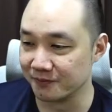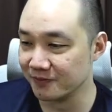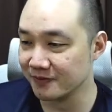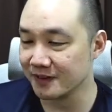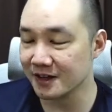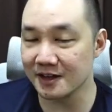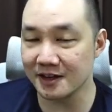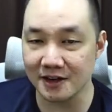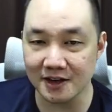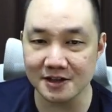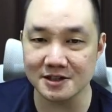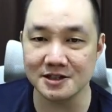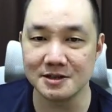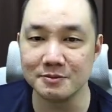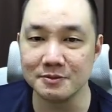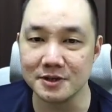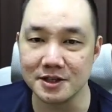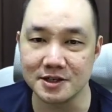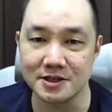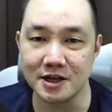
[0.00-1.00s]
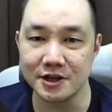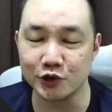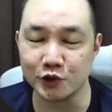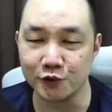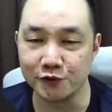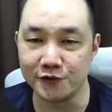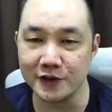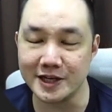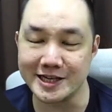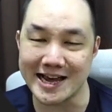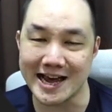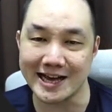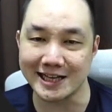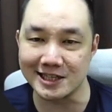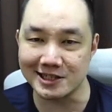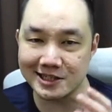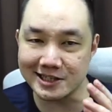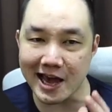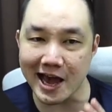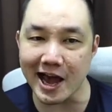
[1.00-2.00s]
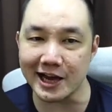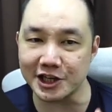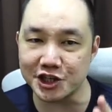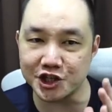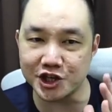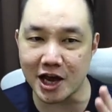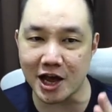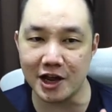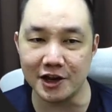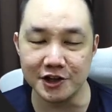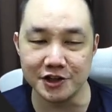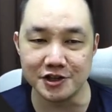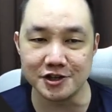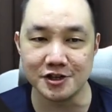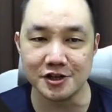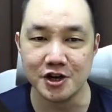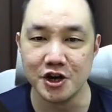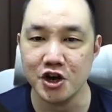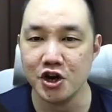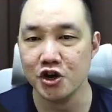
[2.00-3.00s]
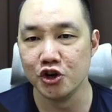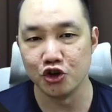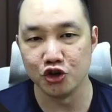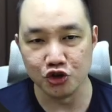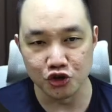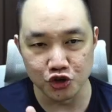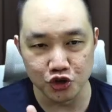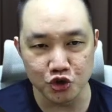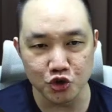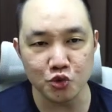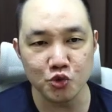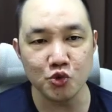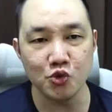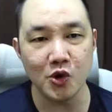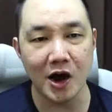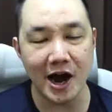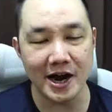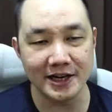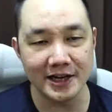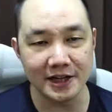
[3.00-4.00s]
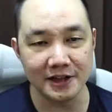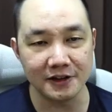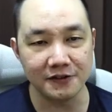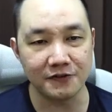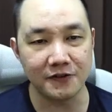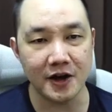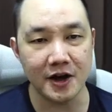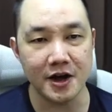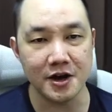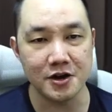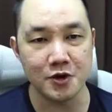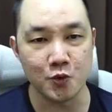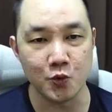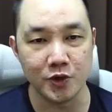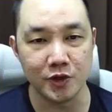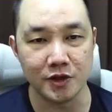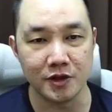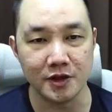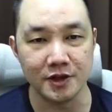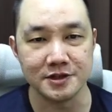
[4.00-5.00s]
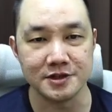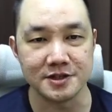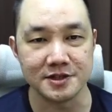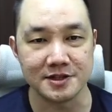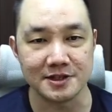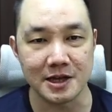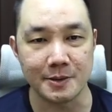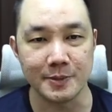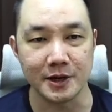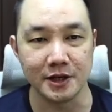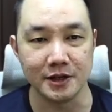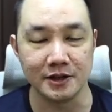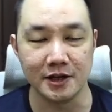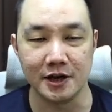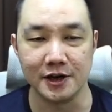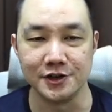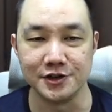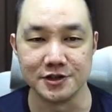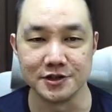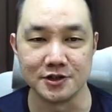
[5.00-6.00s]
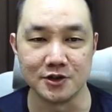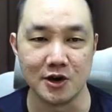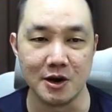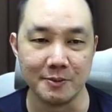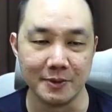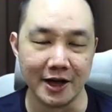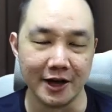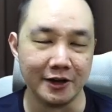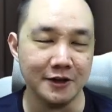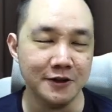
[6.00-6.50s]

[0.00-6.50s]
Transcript: custom designed to fit the exact challenge you identified within systemic intelligence. So I'm like,